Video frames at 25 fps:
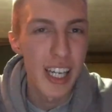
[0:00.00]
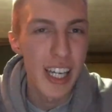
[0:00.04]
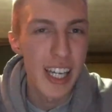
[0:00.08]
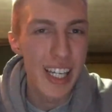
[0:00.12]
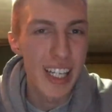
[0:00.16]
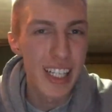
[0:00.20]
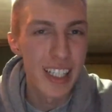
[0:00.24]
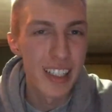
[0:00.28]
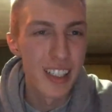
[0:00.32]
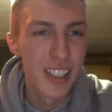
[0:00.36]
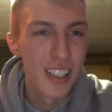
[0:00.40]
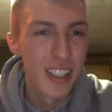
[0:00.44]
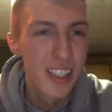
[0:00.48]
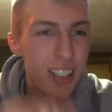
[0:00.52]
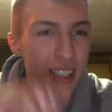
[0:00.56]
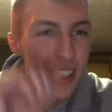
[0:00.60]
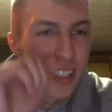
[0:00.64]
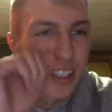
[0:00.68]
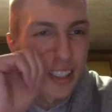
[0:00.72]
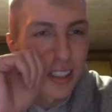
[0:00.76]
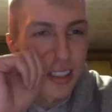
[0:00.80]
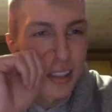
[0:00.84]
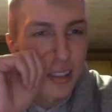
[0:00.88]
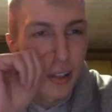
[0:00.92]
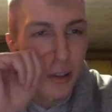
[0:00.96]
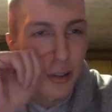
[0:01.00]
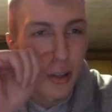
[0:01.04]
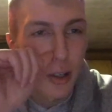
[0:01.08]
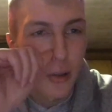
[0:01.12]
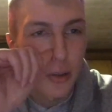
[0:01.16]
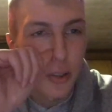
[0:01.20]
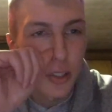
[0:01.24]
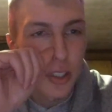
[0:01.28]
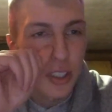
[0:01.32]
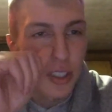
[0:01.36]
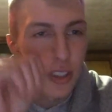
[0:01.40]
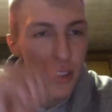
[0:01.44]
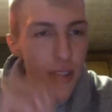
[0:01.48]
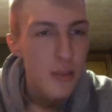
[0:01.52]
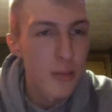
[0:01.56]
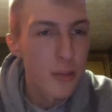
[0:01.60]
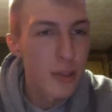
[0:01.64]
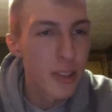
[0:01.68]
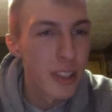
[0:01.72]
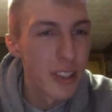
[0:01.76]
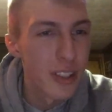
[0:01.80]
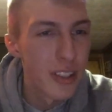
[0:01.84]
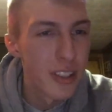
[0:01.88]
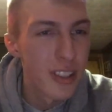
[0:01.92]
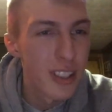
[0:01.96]
Aid. Or no, what's
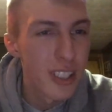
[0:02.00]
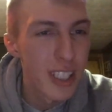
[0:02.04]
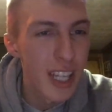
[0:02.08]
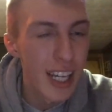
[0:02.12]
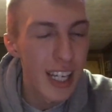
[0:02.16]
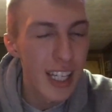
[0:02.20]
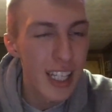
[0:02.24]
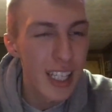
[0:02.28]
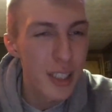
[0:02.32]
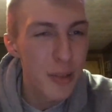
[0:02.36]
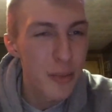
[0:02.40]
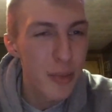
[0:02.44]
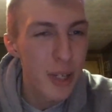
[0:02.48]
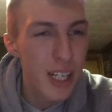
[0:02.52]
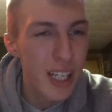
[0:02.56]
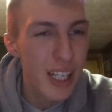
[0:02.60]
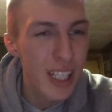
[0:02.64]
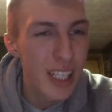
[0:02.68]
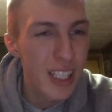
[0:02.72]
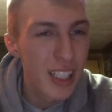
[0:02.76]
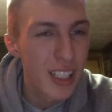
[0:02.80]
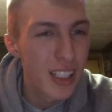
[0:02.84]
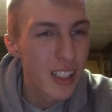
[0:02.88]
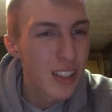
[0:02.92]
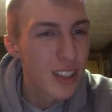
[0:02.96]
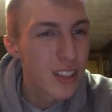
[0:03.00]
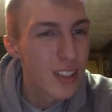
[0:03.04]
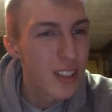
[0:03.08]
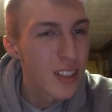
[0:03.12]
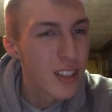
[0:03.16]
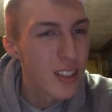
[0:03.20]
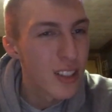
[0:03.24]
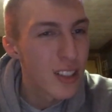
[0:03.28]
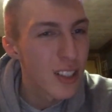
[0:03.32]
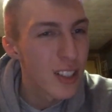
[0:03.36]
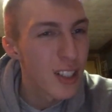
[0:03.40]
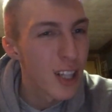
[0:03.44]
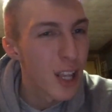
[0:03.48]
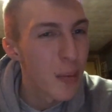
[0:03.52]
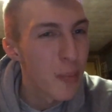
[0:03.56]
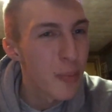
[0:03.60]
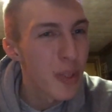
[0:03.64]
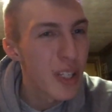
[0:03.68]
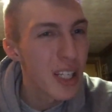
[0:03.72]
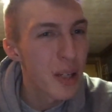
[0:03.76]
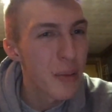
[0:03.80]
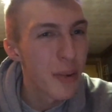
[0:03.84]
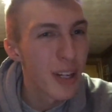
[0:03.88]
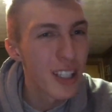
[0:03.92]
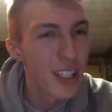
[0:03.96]
this? Yeah, Aid by
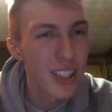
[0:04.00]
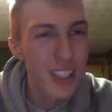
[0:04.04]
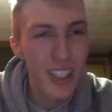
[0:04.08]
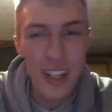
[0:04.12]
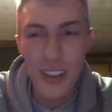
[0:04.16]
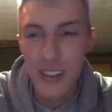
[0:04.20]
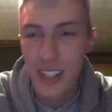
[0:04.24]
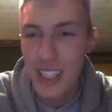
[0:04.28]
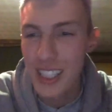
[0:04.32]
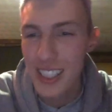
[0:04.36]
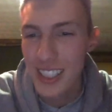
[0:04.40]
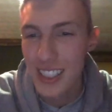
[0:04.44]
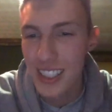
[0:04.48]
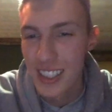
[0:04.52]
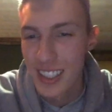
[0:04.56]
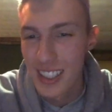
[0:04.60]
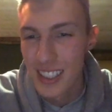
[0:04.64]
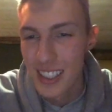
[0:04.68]
Slumpy. Am I saying that right?